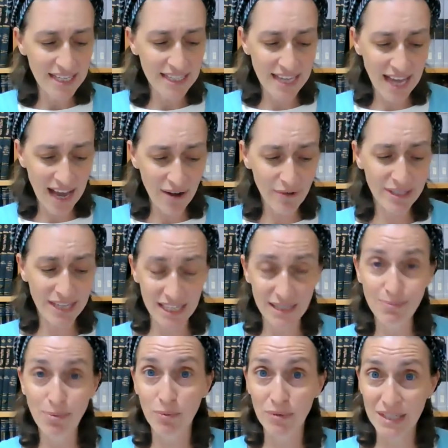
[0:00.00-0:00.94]

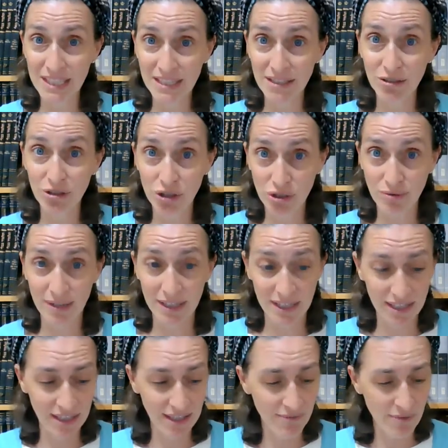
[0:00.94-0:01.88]
nowadays, but we still do
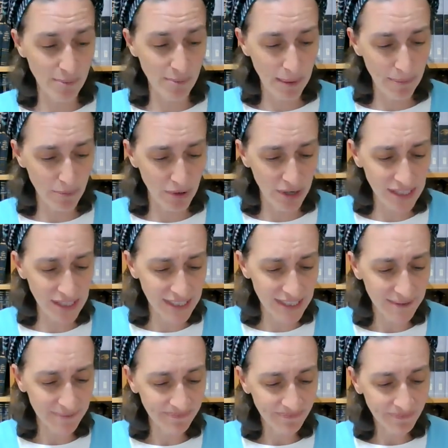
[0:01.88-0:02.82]
it in
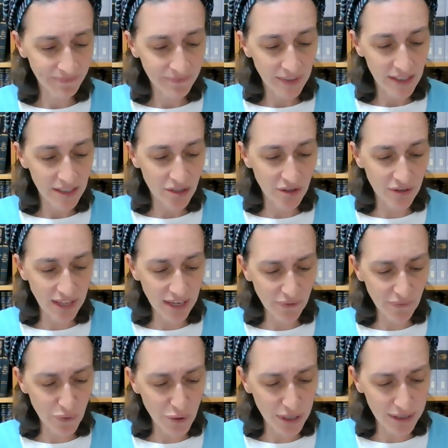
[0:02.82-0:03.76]
remembrance. So,
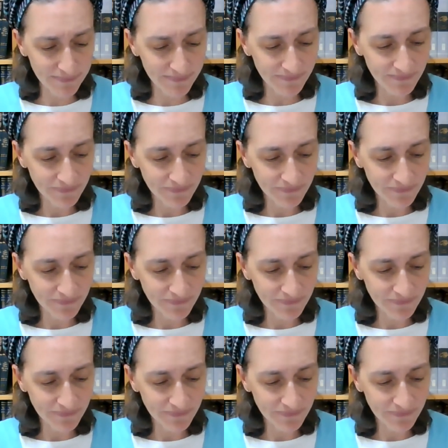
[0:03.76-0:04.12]
therefore,